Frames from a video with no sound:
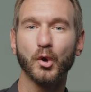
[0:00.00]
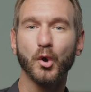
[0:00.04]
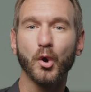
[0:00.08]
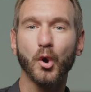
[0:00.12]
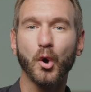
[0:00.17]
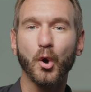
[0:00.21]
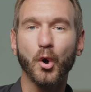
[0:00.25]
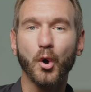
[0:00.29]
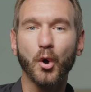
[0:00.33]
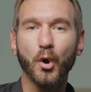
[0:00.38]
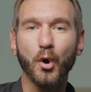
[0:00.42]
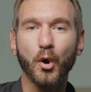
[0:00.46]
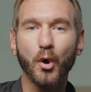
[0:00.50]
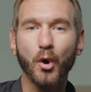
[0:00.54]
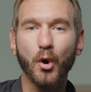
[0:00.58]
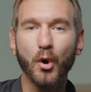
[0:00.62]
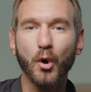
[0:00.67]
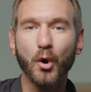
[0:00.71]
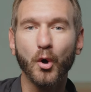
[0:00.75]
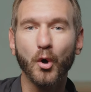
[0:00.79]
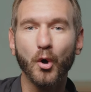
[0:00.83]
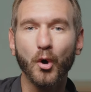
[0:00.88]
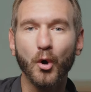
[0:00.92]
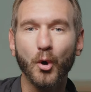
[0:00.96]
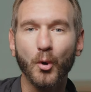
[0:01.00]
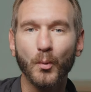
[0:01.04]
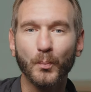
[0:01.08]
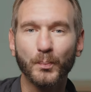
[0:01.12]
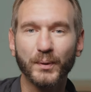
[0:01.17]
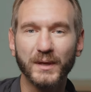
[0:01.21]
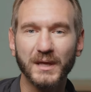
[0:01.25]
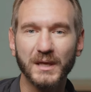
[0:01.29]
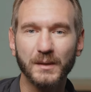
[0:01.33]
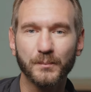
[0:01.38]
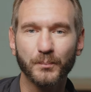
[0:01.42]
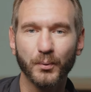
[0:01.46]
Call
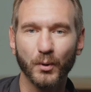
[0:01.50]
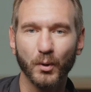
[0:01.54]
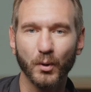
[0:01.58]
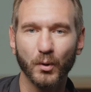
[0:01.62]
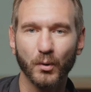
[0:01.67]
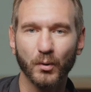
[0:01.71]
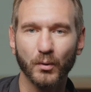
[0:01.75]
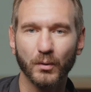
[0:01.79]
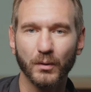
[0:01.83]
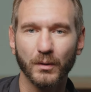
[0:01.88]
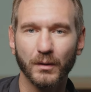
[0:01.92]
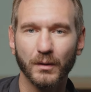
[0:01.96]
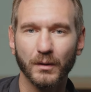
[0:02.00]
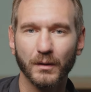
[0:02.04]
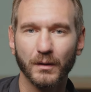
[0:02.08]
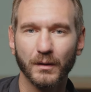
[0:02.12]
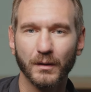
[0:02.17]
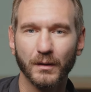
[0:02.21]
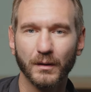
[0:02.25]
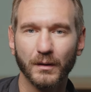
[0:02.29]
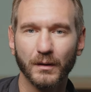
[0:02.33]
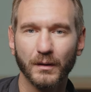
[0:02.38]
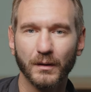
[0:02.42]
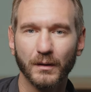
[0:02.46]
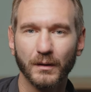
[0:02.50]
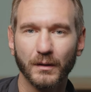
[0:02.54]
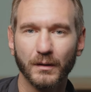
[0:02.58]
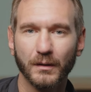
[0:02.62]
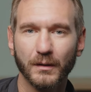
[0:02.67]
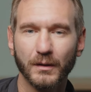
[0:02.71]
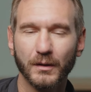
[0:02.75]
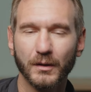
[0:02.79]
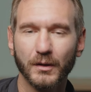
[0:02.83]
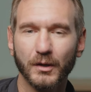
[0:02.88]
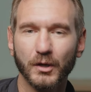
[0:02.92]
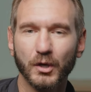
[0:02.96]
people. Yep.
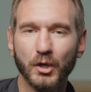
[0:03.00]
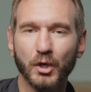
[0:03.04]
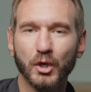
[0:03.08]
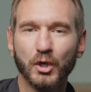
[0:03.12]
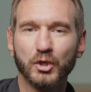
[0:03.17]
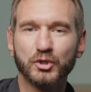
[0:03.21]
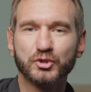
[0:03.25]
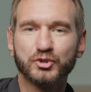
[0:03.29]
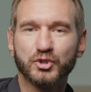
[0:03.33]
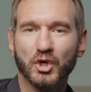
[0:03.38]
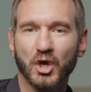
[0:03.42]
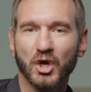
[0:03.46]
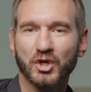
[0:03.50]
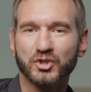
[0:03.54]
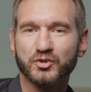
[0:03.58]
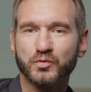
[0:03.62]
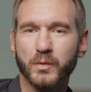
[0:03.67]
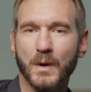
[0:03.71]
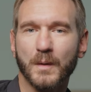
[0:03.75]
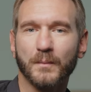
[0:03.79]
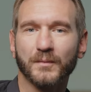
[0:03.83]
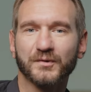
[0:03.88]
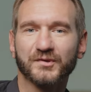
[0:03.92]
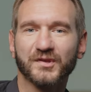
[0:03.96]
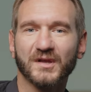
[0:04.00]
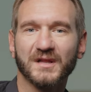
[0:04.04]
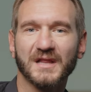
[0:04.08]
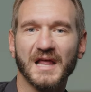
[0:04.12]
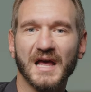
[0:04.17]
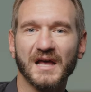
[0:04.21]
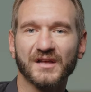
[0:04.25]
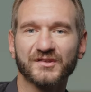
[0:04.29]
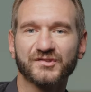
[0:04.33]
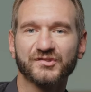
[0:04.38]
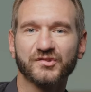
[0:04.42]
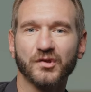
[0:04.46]
Church, when was the
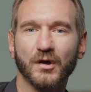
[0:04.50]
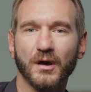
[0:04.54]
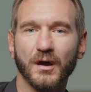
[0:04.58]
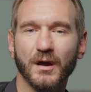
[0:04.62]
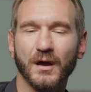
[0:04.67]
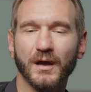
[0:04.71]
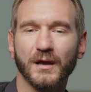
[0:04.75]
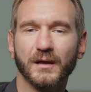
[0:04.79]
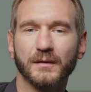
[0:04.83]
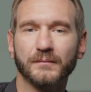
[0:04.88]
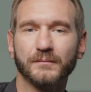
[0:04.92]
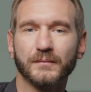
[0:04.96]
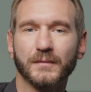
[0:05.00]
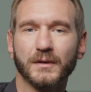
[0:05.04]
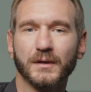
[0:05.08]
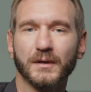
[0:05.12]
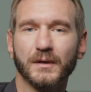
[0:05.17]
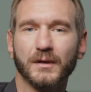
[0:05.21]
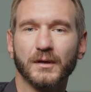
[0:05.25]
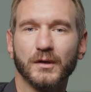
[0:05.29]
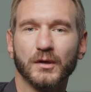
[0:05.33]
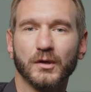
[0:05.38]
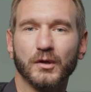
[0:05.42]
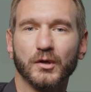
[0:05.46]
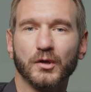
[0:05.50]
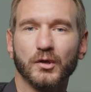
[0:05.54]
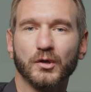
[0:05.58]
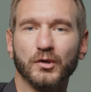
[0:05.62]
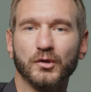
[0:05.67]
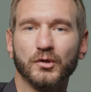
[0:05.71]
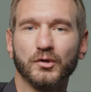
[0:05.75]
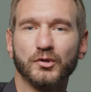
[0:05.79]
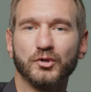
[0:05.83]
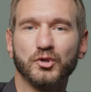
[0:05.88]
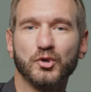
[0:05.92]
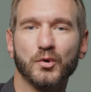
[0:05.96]
last time
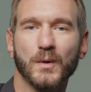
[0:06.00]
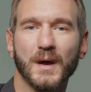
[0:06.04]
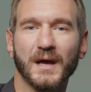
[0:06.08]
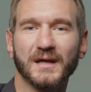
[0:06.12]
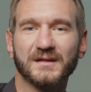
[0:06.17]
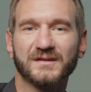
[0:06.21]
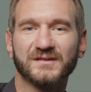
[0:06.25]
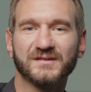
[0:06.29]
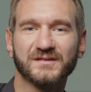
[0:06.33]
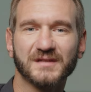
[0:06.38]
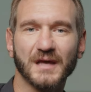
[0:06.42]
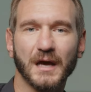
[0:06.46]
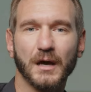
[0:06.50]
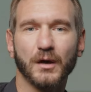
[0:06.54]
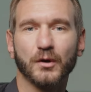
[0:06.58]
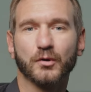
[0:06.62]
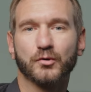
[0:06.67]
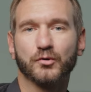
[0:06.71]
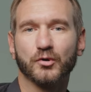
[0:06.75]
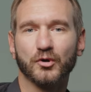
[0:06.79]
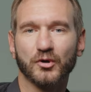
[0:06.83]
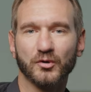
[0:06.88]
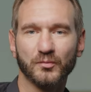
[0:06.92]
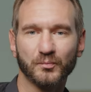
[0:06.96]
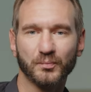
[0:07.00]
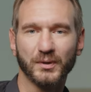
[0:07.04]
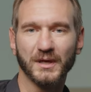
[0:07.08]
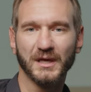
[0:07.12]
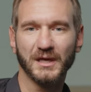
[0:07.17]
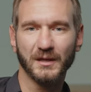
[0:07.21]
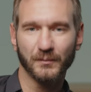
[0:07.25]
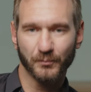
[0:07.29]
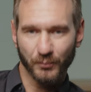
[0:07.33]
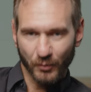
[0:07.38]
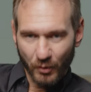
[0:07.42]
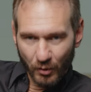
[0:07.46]
you had cell group
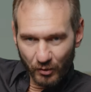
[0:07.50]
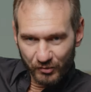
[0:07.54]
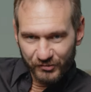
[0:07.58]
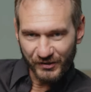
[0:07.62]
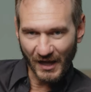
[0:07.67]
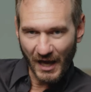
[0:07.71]
people?